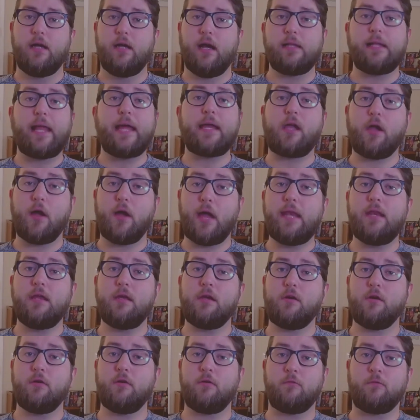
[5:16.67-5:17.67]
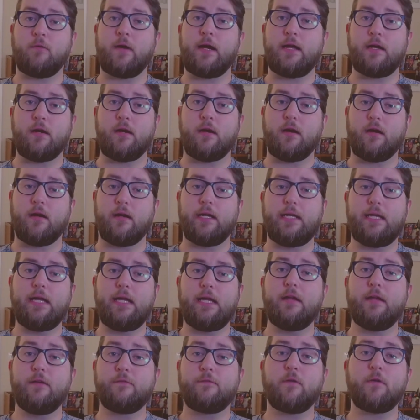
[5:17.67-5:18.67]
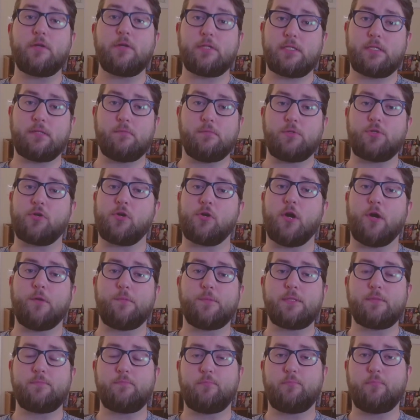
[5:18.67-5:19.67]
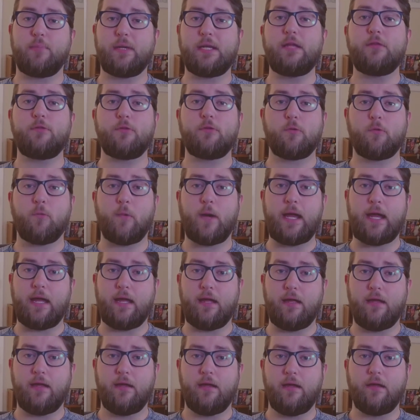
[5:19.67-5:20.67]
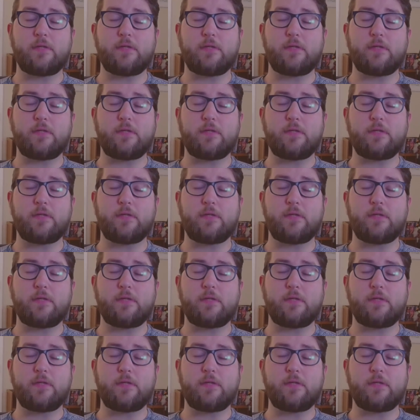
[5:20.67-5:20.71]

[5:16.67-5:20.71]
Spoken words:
Like any good writer, he inverts some tropes, but either way, the